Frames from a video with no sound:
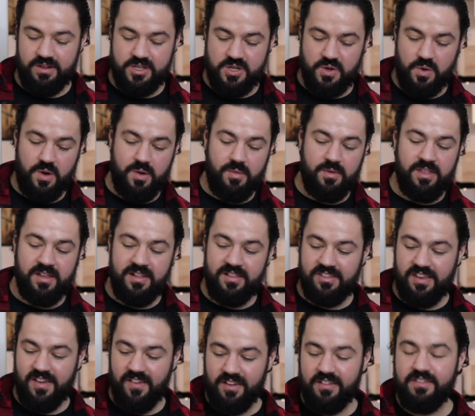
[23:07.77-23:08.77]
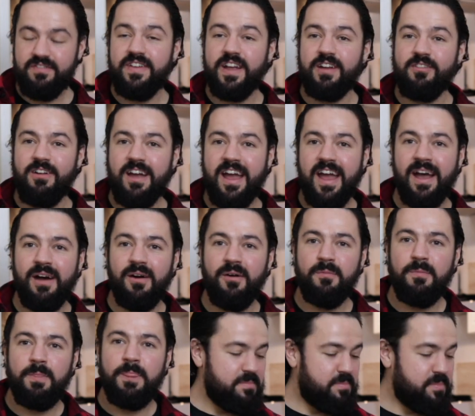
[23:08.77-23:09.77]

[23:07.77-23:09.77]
toy with it and see if I can figure it out.